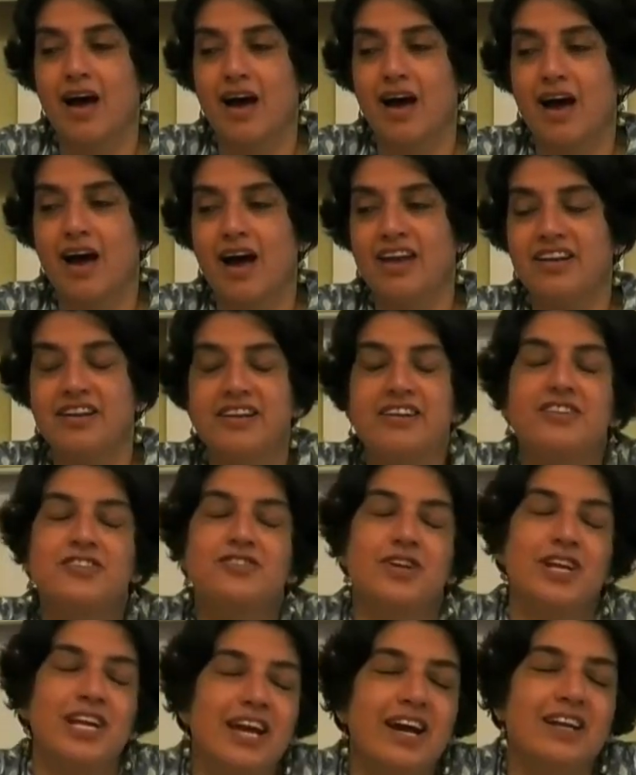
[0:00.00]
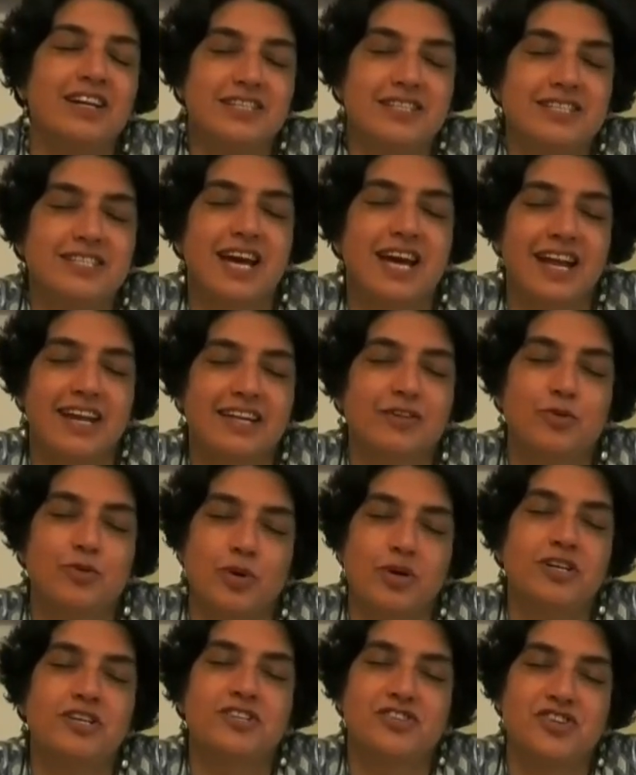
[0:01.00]
I didn't really understand the
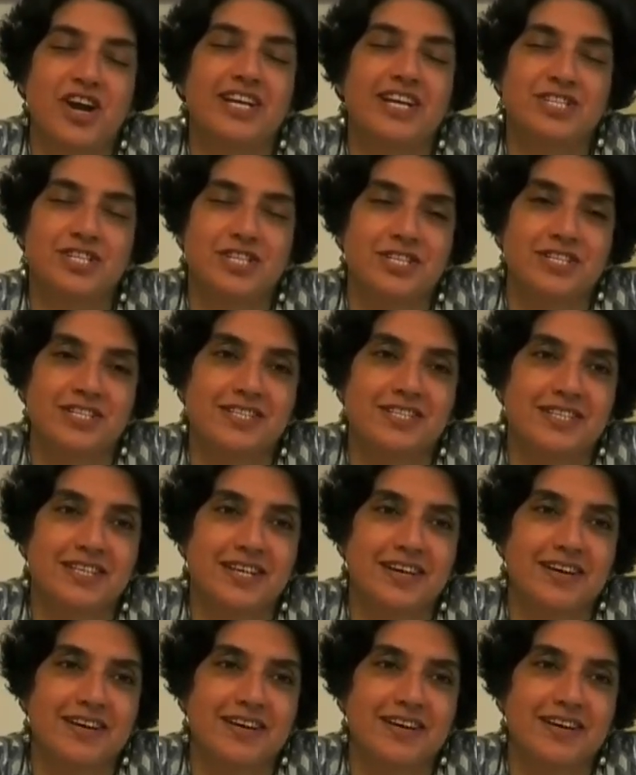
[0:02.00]
word righteous